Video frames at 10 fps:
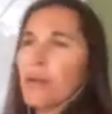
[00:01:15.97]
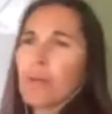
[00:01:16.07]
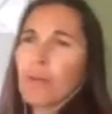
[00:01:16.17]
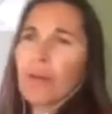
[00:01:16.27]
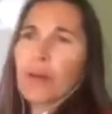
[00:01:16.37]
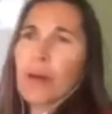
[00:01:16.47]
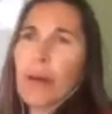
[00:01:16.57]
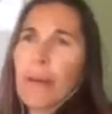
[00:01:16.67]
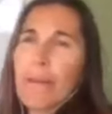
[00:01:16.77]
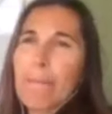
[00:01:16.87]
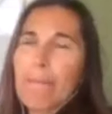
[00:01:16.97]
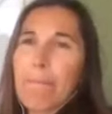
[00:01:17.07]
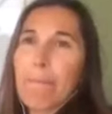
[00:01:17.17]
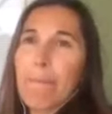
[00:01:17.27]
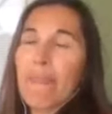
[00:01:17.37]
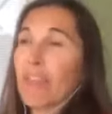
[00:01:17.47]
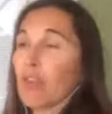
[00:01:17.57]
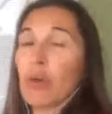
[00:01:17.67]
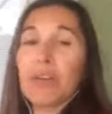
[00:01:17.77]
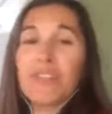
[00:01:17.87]
or um, either
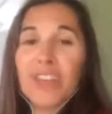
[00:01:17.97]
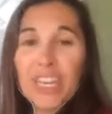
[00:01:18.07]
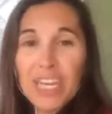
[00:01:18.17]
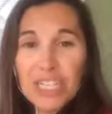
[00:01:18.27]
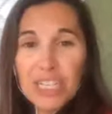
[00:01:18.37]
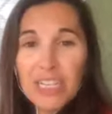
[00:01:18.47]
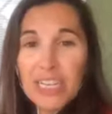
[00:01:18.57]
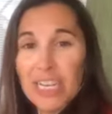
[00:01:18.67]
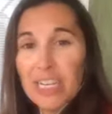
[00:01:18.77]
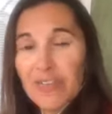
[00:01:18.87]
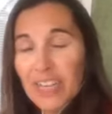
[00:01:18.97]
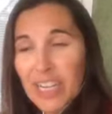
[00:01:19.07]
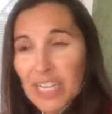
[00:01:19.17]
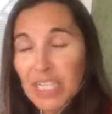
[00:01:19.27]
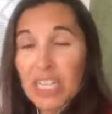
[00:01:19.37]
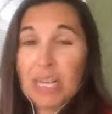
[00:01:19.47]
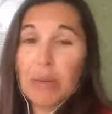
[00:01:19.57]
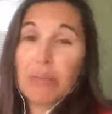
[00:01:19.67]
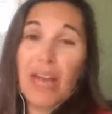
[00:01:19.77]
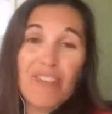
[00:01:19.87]
going to vacation, eating on vacation,
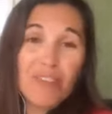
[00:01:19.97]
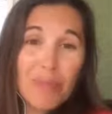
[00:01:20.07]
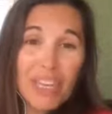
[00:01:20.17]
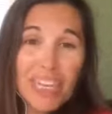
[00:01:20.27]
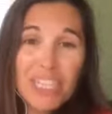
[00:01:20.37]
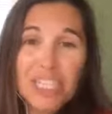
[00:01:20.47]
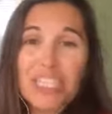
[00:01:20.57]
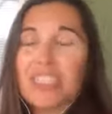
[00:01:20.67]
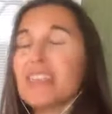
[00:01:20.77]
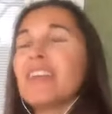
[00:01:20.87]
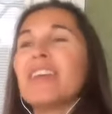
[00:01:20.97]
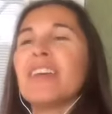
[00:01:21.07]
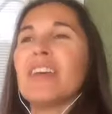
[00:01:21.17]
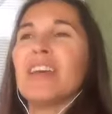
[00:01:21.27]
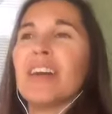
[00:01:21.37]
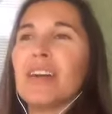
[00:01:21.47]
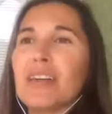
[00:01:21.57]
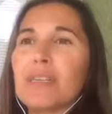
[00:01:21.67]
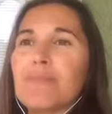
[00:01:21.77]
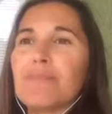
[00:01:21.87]
coming back from vacation,
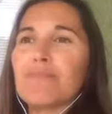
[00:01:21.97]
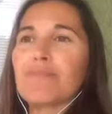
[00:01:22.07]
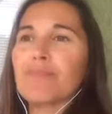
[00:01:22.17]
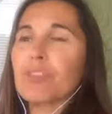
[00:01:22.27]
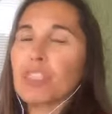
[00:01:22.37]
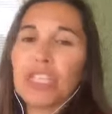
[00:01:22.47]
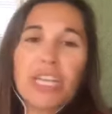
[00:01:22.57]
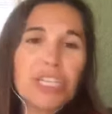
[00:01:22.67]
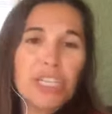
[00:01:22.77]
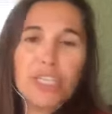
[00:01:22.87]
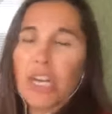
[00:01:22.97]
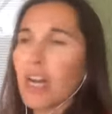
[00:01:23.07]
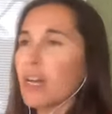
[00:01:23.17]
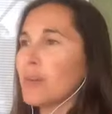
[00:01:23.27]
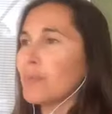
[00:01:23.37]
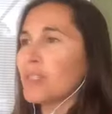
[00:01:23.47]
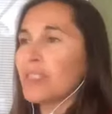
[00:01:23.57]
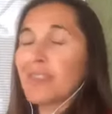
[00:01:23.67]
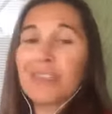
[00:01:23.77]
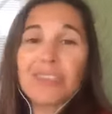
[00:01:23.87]
um, changing
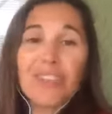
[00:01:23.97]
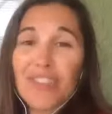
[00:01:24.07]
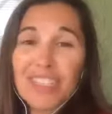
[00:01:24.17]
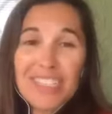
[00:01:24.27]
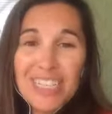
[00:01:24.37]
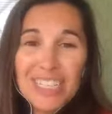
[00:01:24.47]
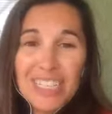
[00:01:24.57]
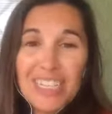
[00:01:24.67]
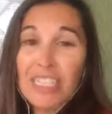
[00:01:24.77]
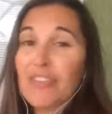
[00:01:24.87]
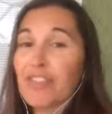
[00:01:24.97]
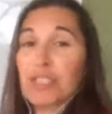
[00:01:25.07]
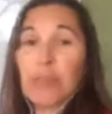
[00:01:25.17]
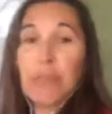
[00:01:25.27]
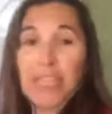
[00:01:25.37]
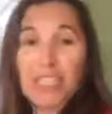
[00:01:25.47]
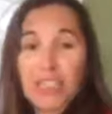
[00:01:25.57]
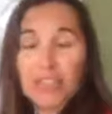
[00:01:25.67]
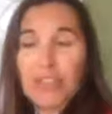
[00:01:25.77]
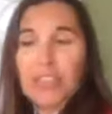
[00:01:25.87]
jobs, different seasons, different
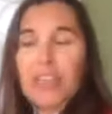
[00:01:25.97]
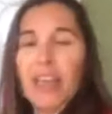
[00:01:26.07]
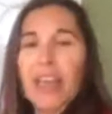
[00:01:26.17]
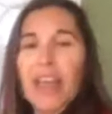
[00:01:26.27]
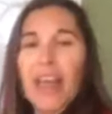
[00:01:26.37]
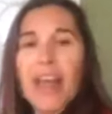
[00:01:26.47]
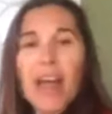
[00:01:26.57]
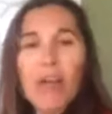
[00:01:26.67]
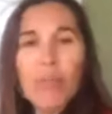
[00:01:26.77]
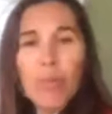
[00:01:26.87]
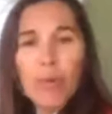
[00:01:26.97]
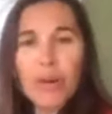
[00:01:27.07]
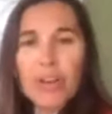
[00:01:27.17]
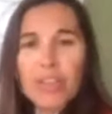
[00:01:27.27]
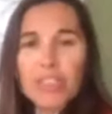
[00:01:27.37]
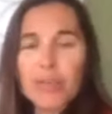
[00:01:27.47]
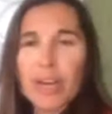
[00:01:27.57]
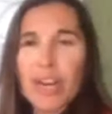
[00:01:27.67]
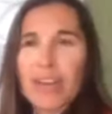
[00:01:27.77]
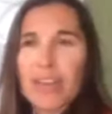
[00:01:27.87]
semesters, and how important it is to
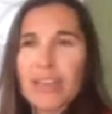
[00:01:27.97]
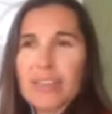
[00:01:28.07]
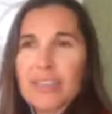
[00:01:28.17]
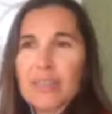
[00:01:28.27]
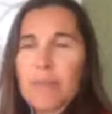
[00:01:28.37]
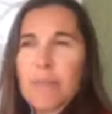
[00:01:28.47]
recognize